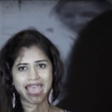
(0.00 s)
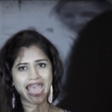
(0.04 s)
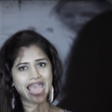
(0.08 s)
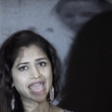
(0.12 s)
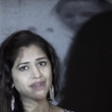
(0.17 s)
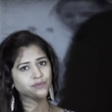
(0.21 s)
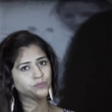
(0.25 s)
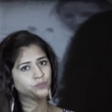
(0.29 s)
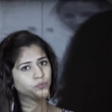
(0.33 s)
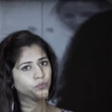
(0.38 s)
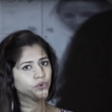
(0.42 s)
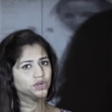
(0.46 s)

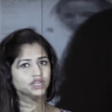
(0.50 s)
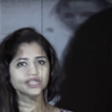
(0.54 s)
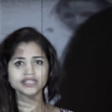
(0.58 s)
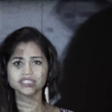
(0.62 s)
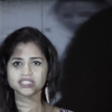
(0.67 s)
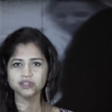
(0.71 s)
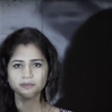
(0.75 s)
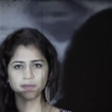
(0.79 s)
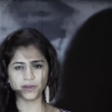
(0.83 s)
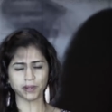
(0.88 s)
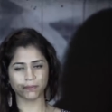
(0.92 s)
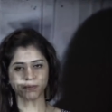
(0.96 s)
and wouldn't
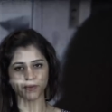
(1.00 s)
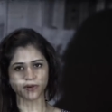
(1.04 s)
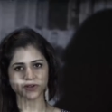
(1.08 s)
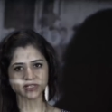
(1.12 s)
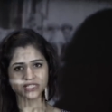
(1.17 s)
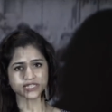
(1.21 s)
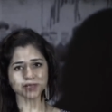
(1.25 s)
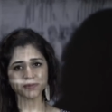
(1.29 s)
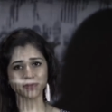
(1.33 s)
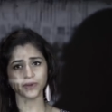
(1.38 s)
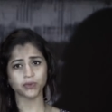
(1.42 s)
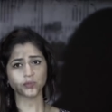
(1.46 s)
have been
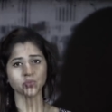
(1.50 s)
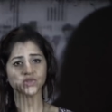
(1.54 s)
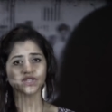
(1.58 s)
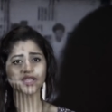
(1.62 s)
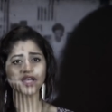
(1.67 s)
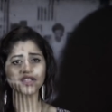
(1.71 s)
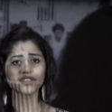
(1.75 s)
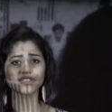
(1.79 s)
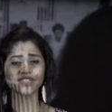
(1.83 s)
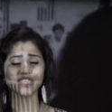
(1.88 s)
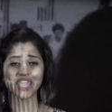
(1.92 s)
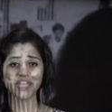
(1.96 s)
possible
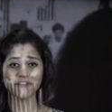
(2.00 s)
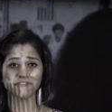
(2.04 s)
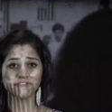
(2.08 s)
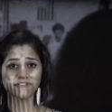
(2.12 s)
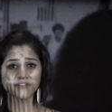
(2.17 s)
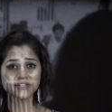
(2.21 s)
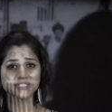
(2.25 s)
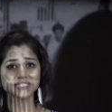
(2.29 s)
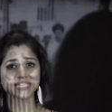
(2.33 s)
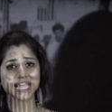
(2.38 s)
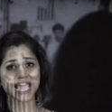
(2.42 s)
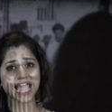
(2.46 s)
without the
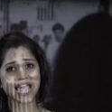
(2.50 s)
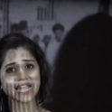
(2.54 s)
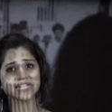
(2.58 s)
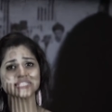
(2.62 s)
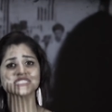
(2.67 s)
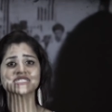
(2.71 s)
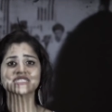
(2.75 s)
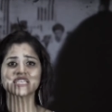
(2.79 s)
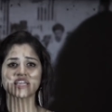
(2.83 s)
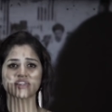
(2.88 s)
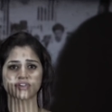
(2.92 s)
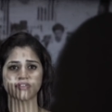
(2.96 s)
efforts and
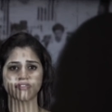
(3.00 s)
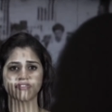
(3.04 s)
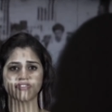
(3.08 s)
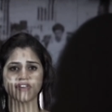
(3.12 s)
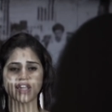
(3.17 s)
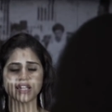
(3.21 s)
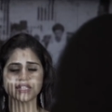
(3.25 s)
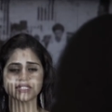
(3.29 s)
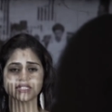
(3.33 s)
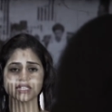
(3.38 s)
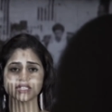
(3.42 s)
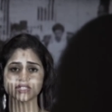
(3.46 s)

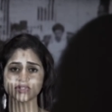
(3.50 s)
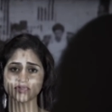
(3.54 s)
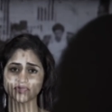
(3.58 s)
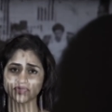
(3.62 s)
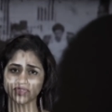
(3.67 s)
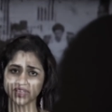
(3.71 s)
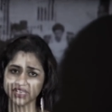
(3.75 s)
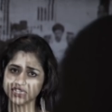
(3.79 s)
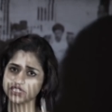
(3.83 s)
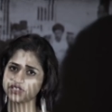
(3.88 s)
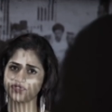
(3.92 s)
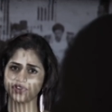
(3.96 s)
sacrifices of
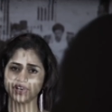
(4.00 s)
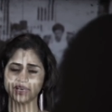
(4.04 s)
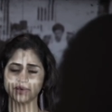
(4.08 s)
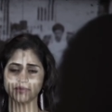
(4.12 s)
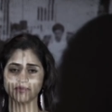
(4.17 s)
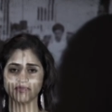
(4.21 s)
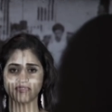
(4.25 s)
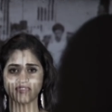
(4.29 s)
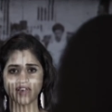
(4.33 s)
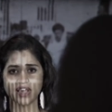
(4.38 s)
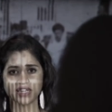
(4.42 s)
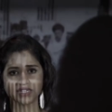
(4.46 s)
these freedom
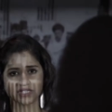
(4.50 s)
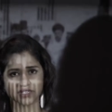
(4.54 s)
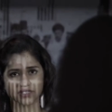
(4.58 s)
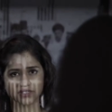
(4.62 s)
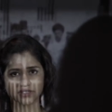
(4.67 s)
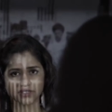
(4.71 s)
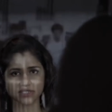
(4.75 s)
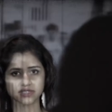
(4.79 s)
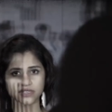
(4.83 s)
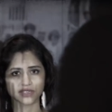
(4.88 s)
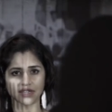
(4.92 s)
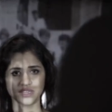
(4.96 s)

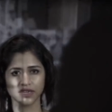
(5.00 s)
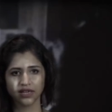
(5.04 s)
fighters.